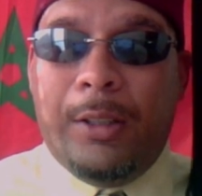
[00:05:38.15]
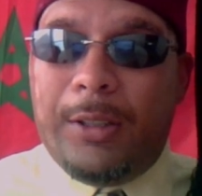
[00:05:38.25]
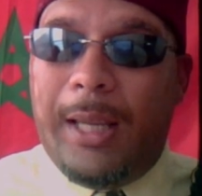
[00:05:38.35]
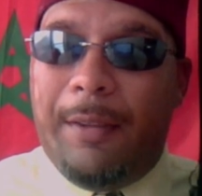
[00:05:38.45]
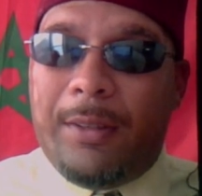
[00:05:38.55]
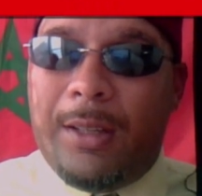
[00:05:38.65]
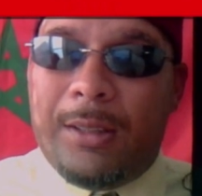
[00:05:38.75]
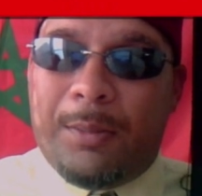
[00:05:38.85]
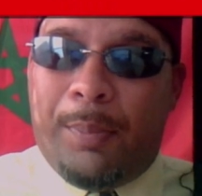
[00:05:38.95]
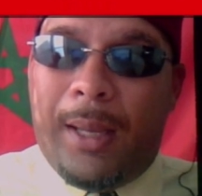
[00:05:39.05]
So even
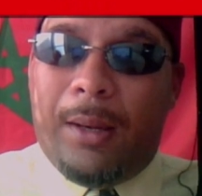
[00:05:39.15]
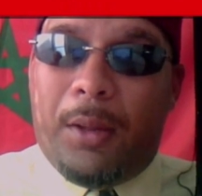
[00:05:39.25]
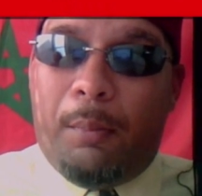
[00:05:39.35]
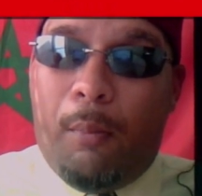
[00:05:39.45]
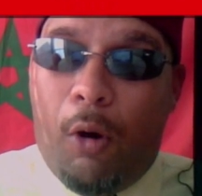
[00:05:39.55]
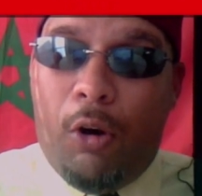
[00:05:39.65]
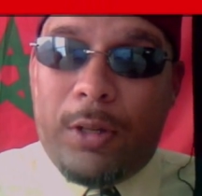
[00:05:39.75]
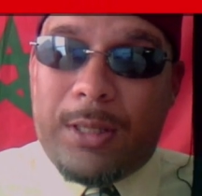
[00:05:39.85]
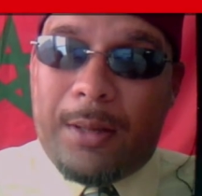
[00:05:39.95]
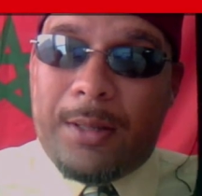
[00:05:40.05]
just being the
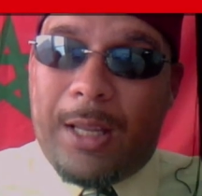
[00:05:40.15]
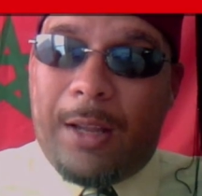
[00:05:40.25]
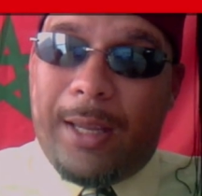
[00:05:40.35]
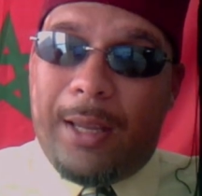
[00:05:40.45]
Moors themselves